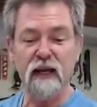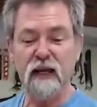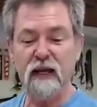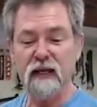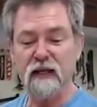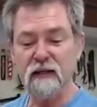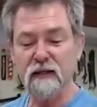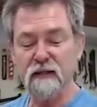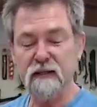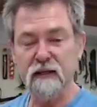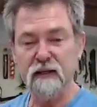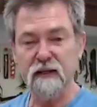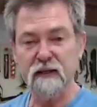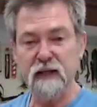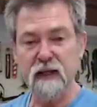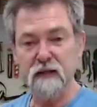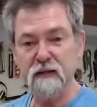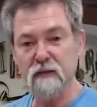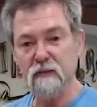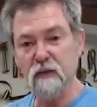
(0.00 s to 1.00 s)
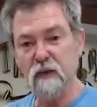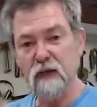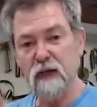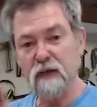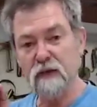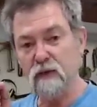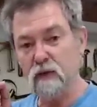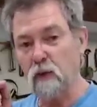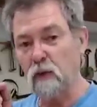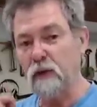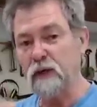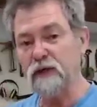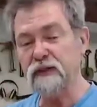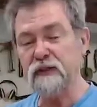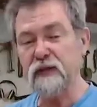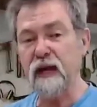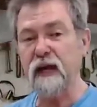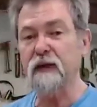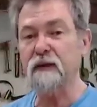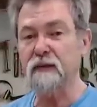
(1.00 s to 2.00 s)
And that has already
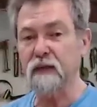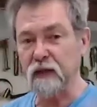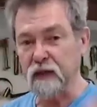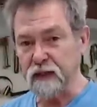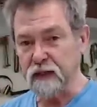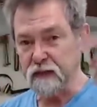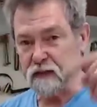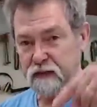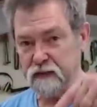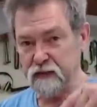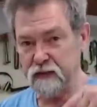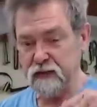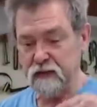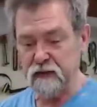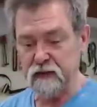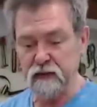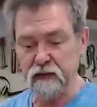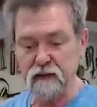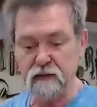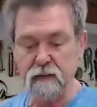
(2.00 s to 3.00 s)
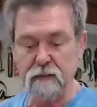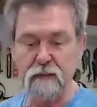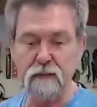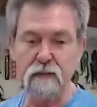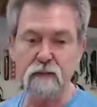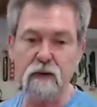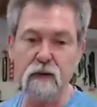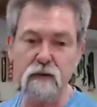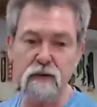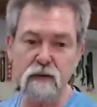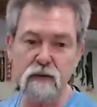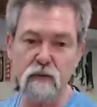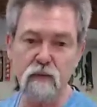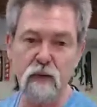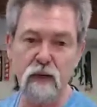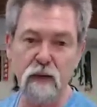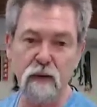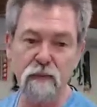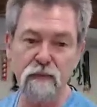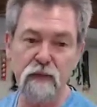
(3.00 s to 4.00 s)
started. The link in the description box as
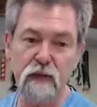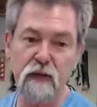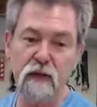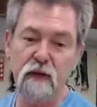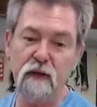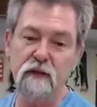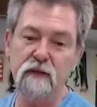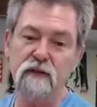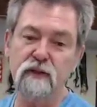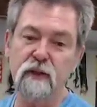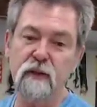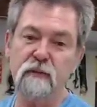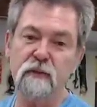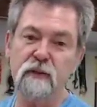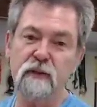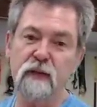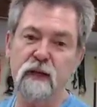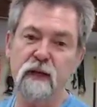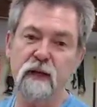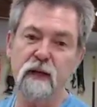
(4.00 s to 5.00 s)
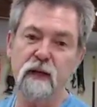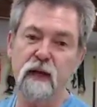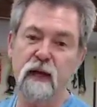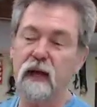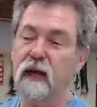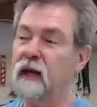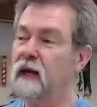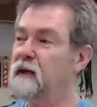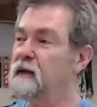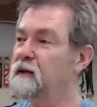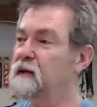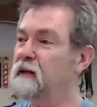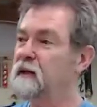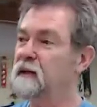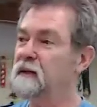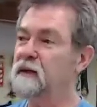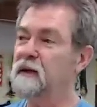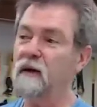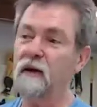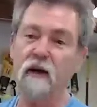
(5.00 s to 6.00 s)
well. Jump in there, and,
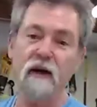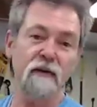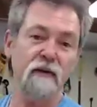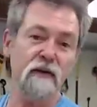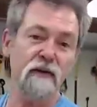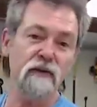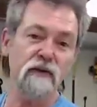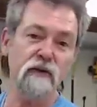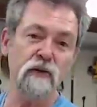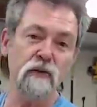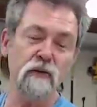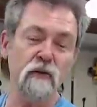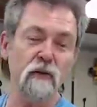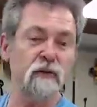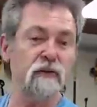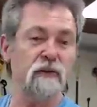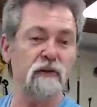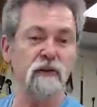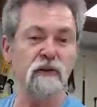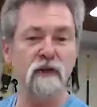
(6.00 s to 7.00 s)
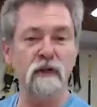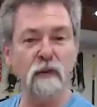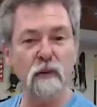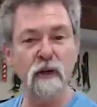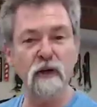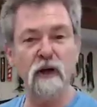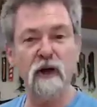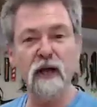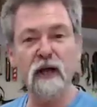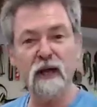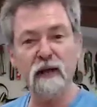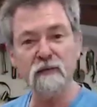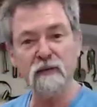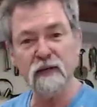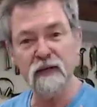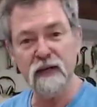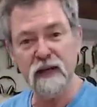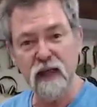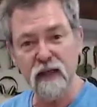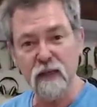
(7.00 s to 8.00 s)
you know, I've got a scoop because, you know what, I have
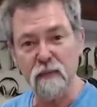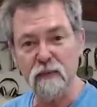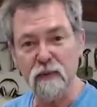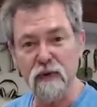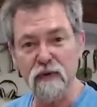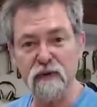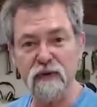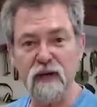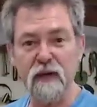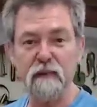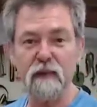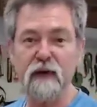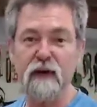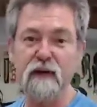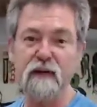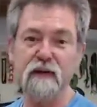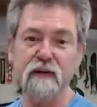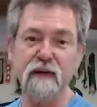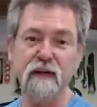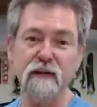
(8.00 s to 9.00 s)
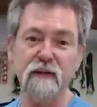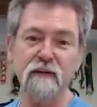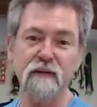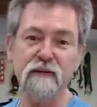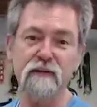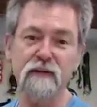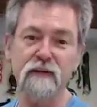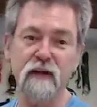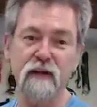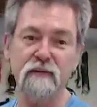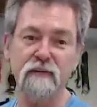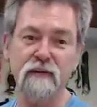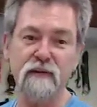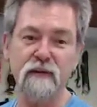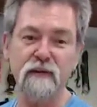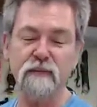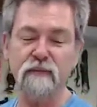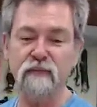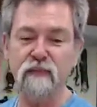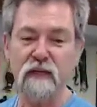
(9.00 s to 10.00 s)
another birthday party to go to this
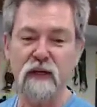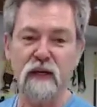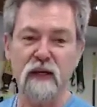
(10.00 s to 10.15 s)
afternoon.